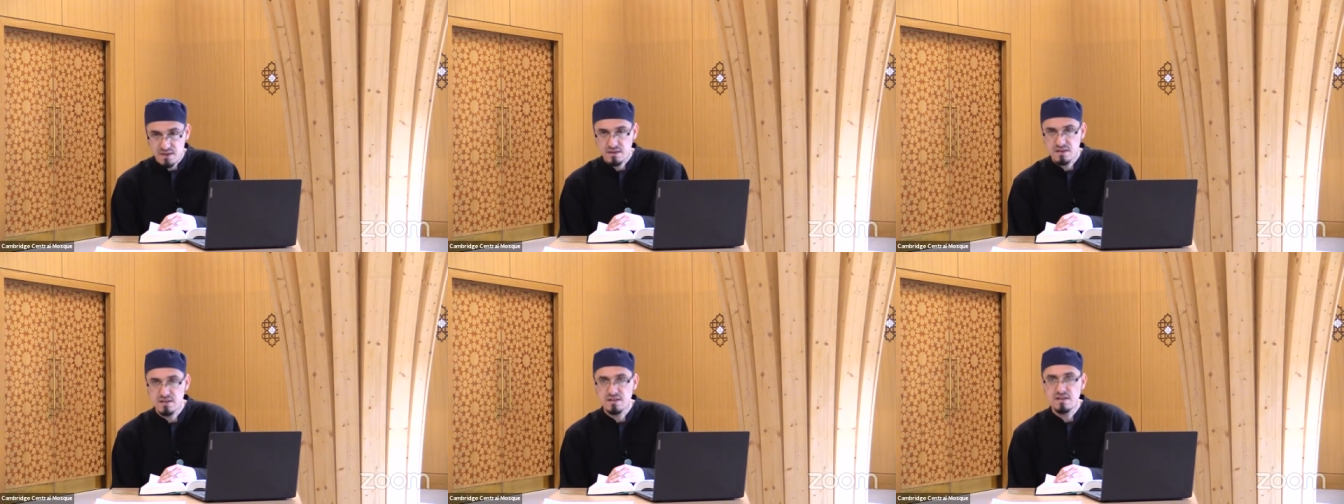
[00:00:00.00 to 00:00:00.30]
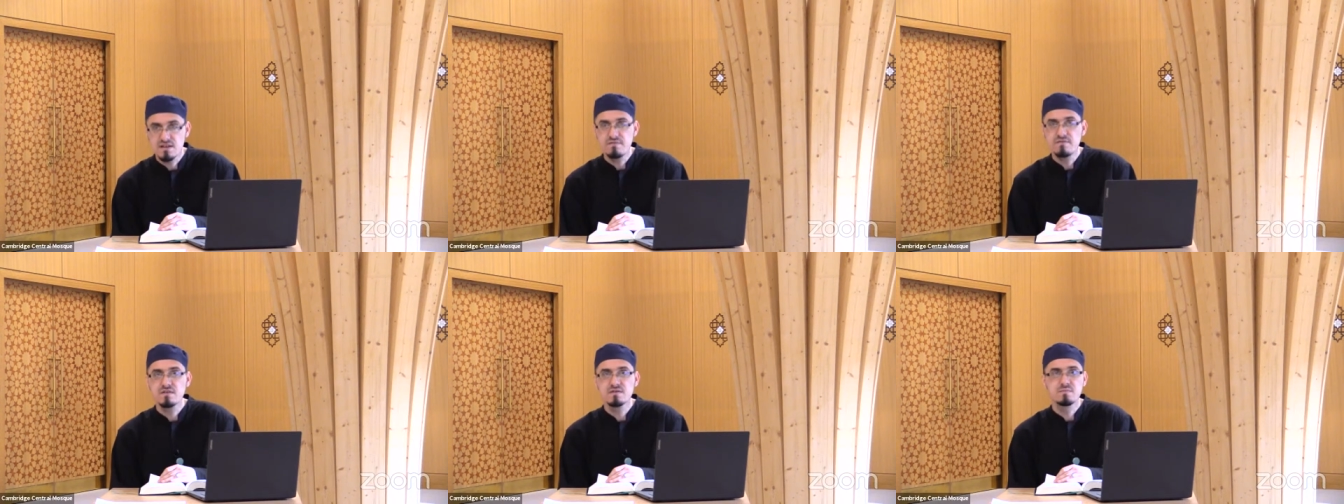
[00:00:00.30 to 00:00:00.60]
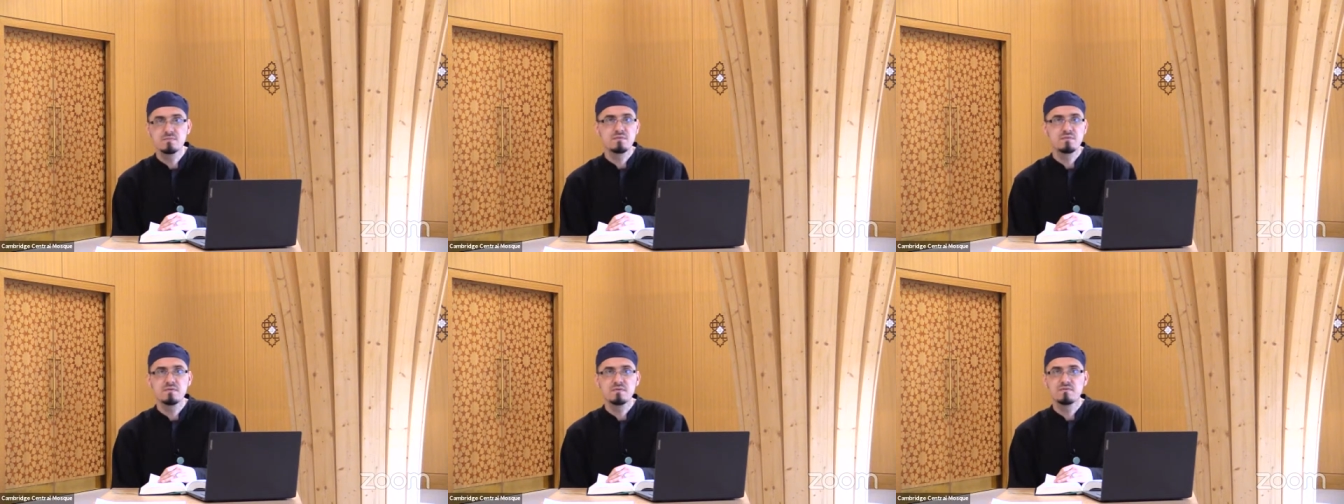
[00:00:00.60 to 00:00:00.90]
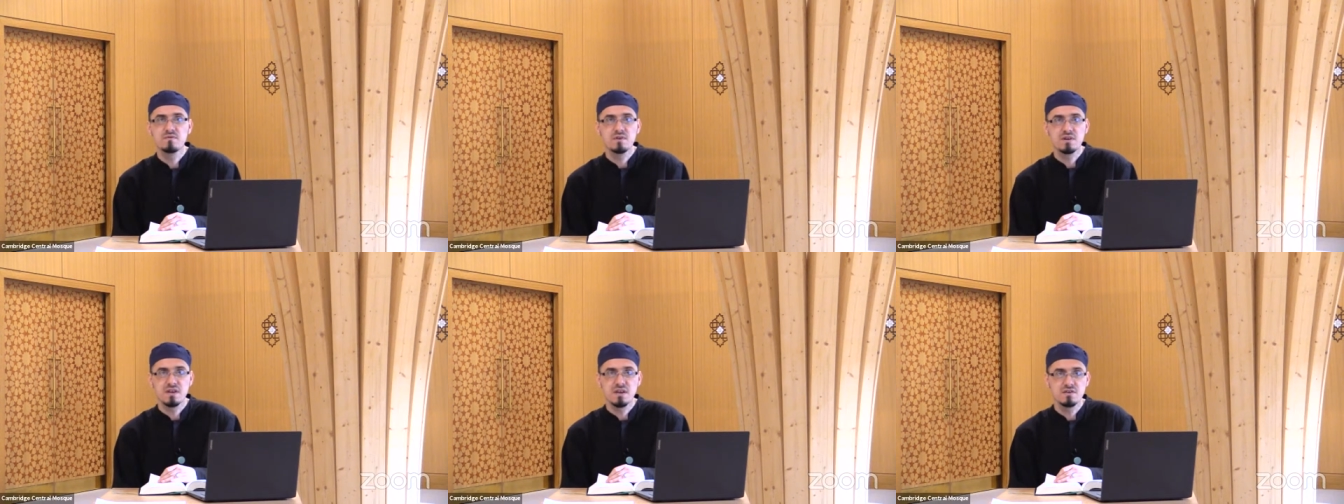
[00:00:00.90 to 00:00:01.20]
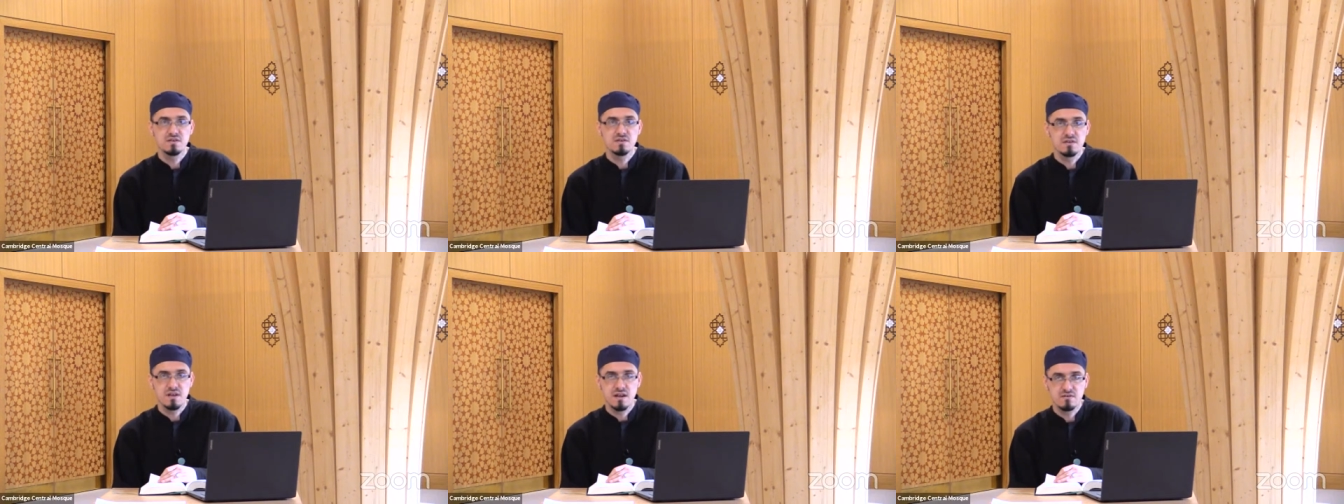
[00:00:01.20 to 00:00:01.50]
The difference between
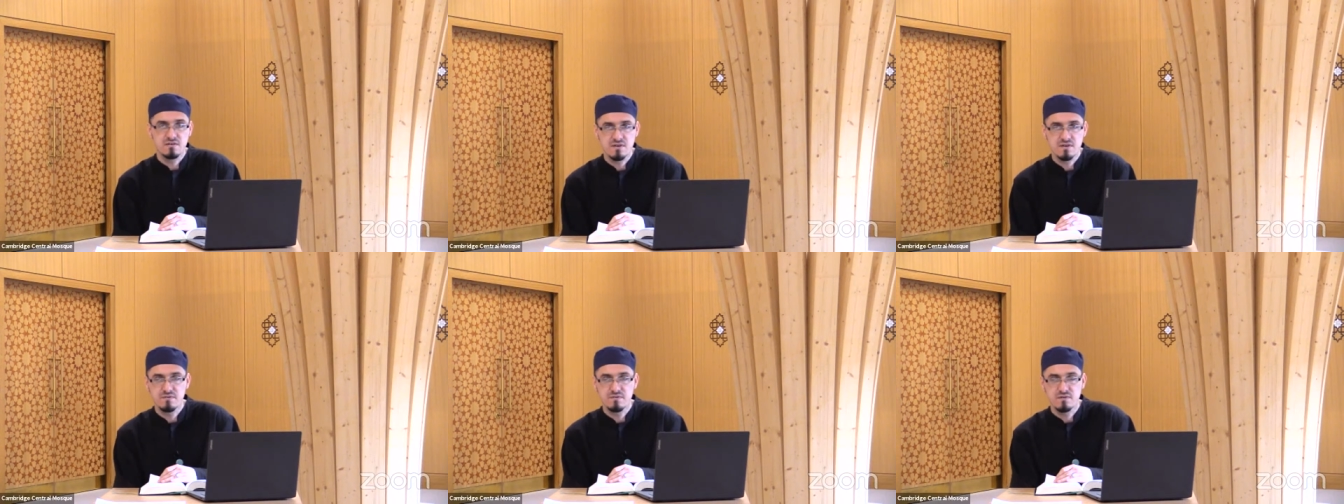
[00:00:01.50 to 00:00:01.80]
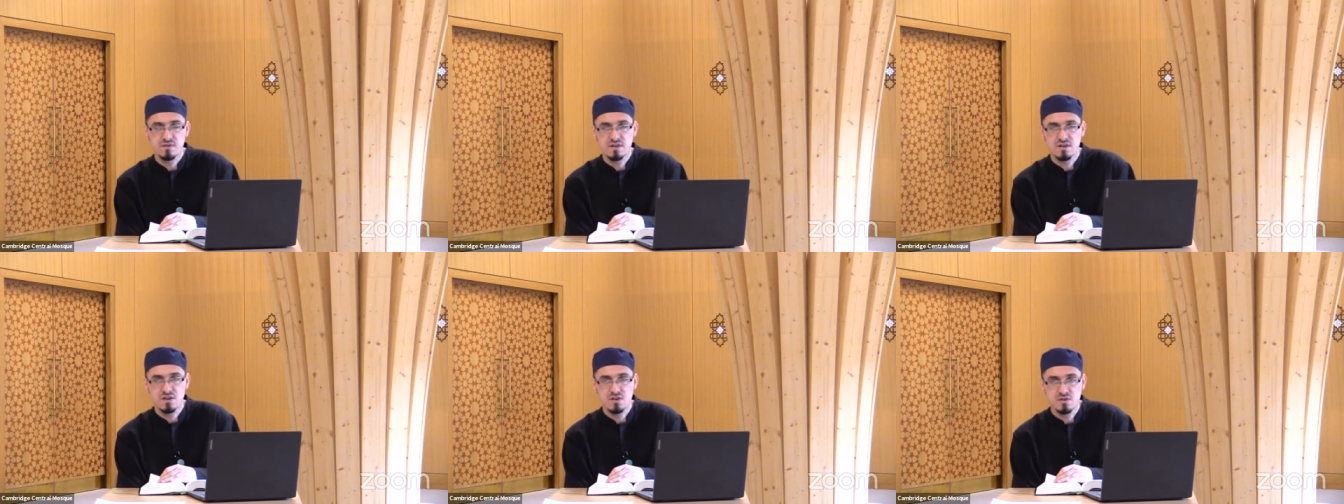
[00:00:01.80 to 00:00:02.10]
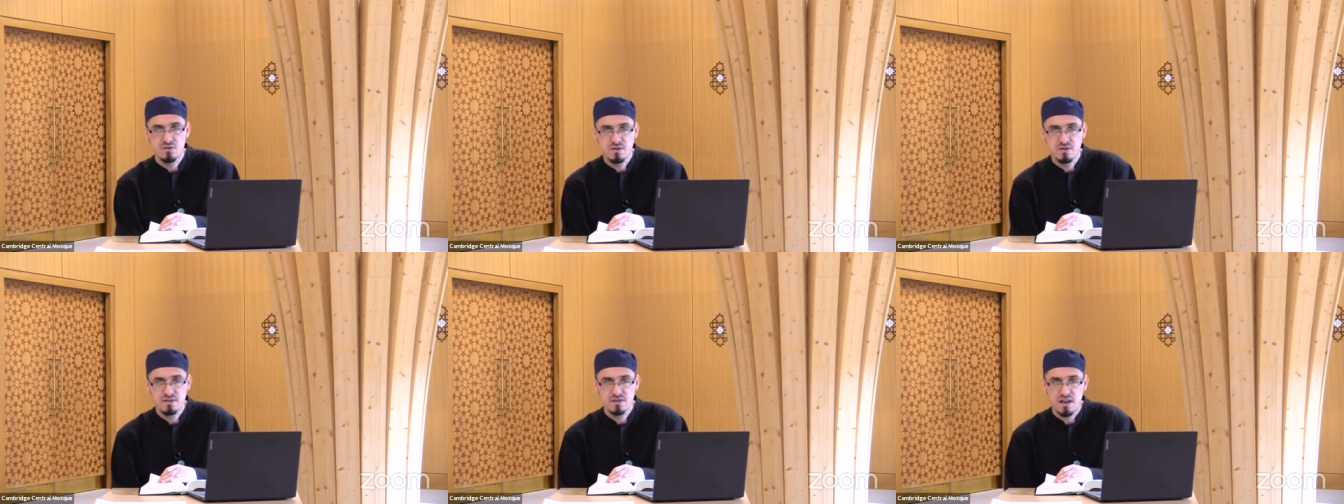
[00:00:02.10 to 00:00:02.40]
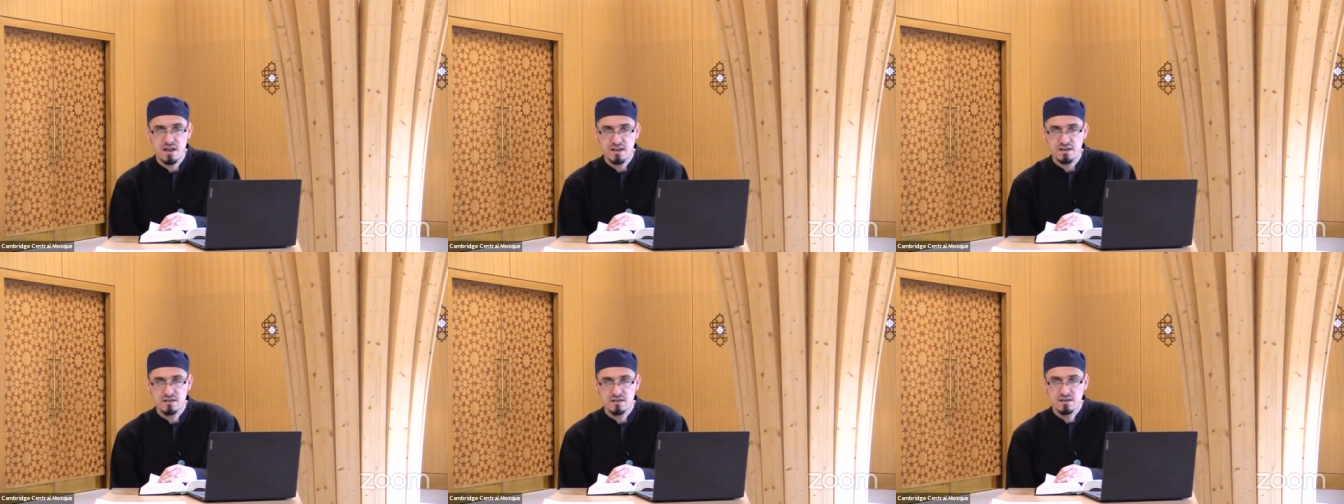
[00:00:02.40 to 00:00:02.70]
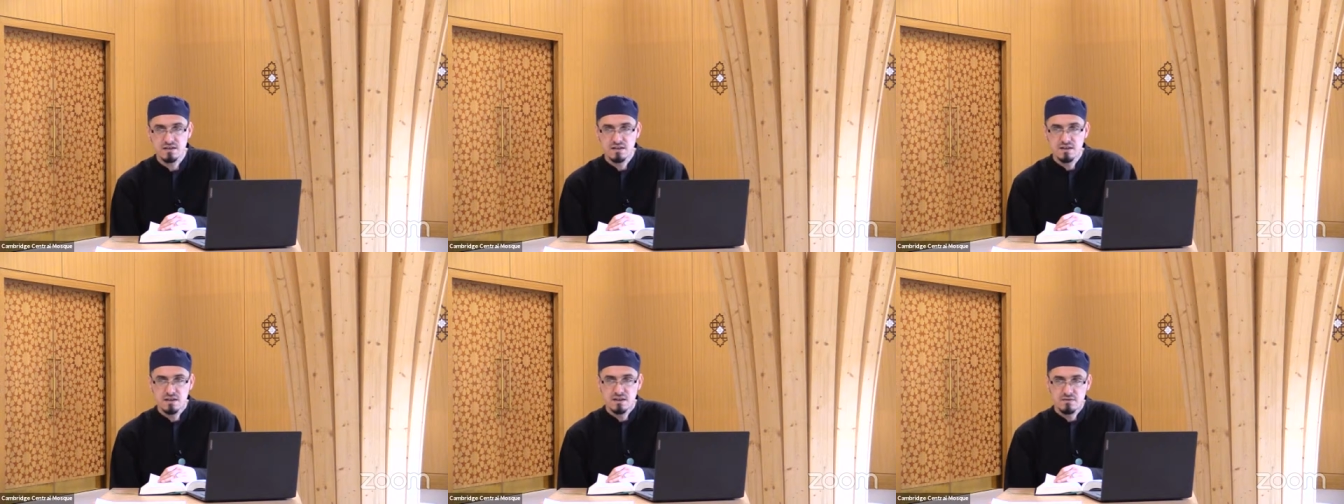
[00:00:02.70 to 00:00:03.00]
fornication and adultery, if you didn't know, is like
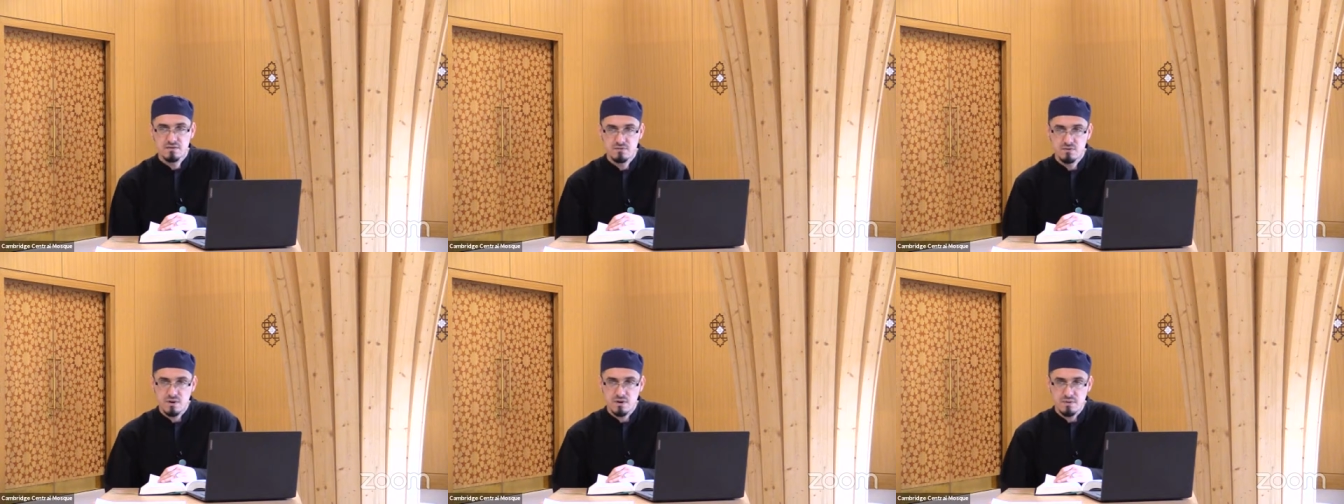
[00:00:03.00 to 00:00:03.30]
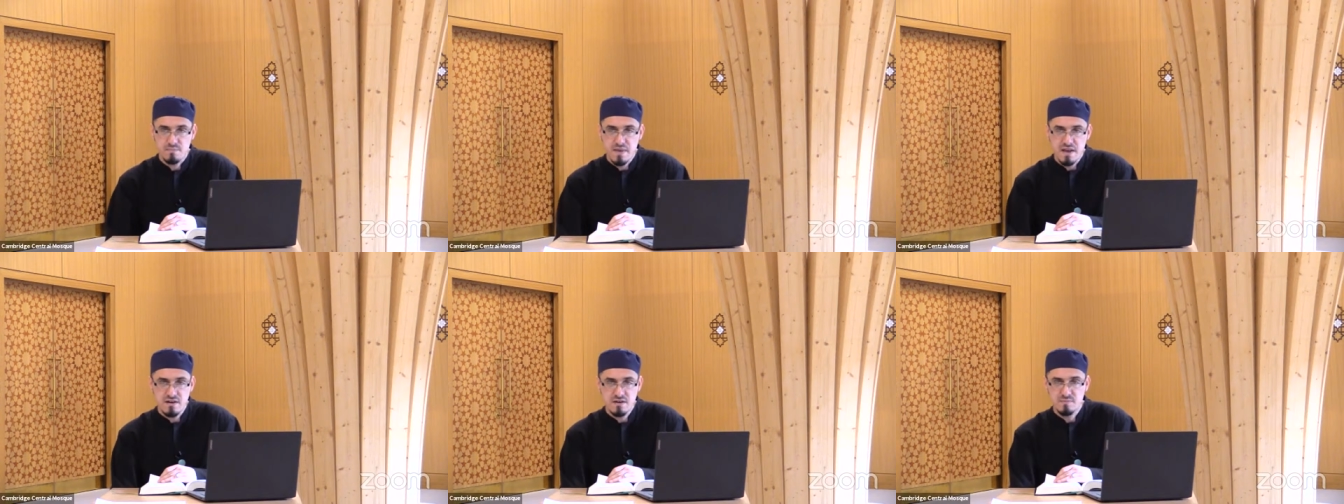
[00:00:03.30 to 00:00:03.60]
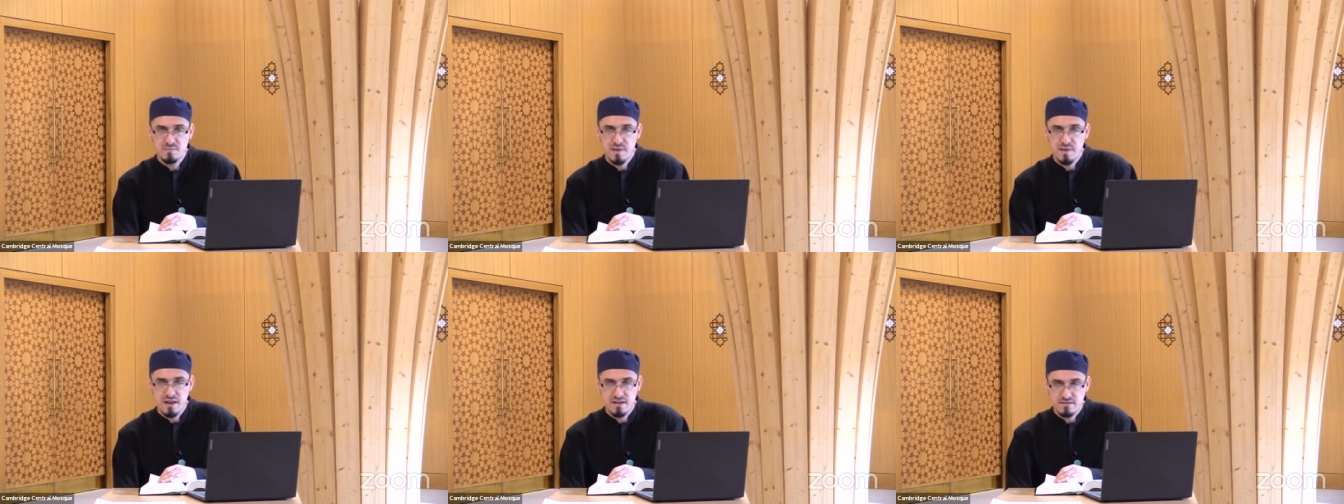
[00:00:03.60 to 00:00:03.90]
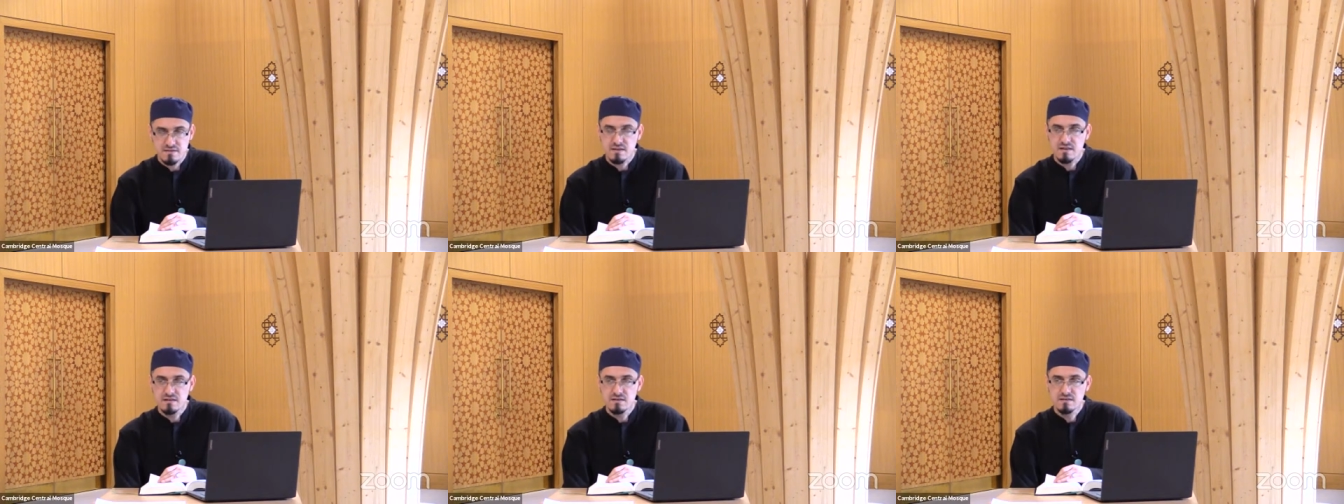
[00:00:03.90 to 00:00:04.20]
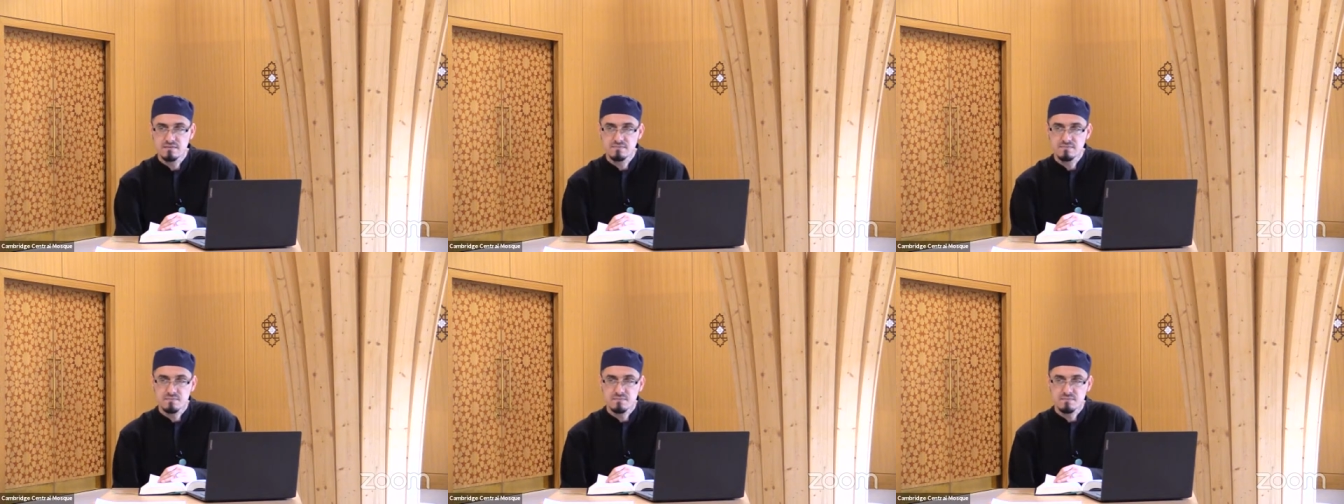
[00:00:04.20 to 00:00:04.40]
for a married person,